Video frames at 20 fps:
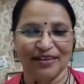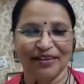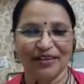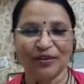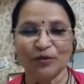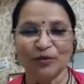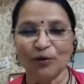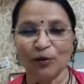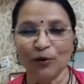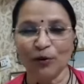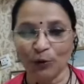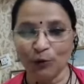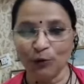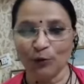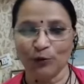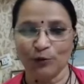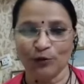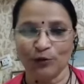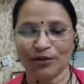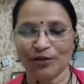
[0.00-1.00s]
you
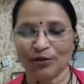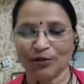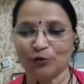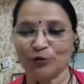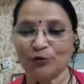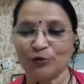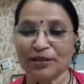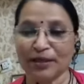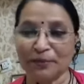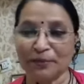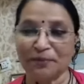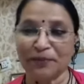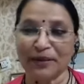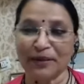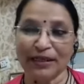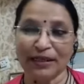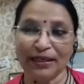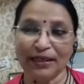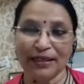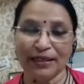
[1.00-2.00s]
lose to
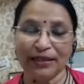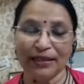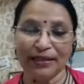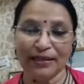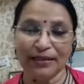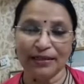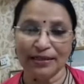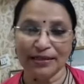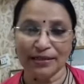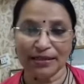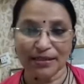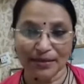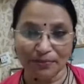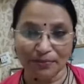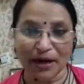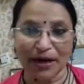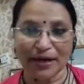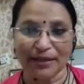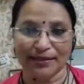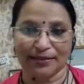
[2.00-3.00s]
somebody
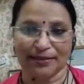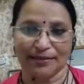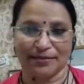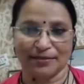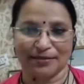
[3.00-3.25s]
smarter?